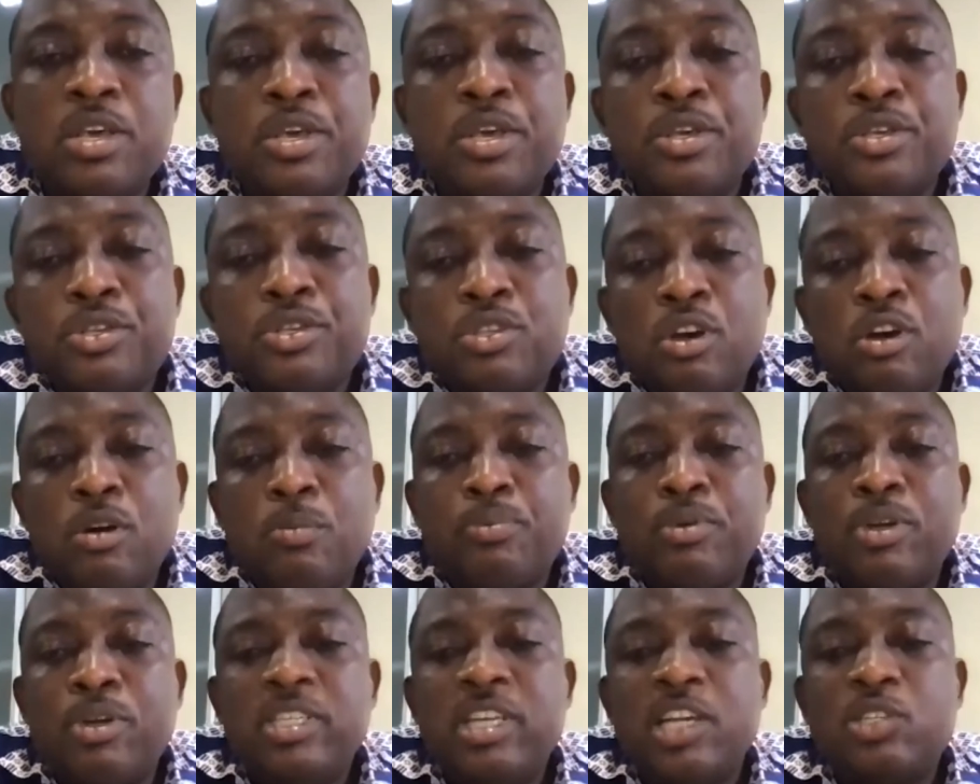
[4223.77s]

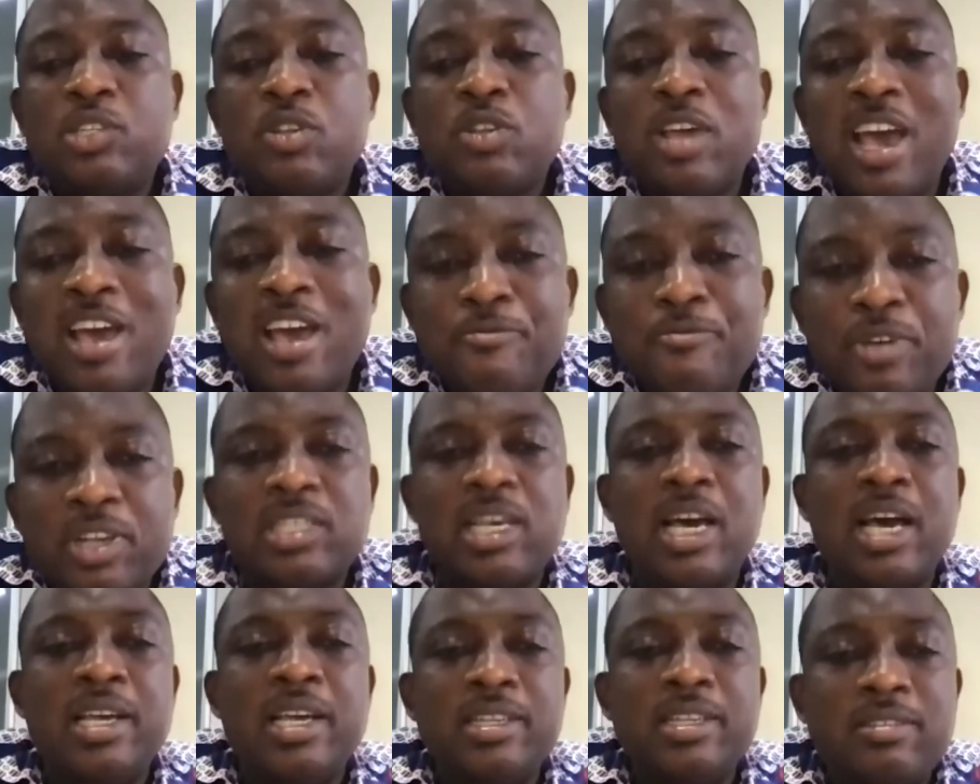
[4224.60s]
So just to
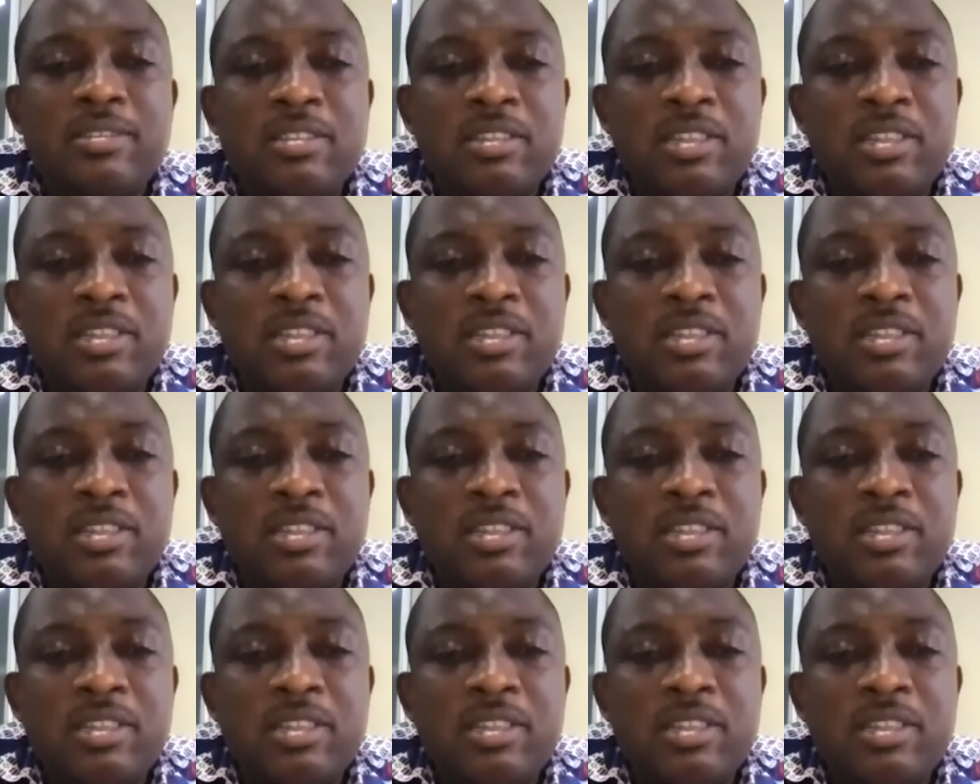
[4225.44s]
emphasize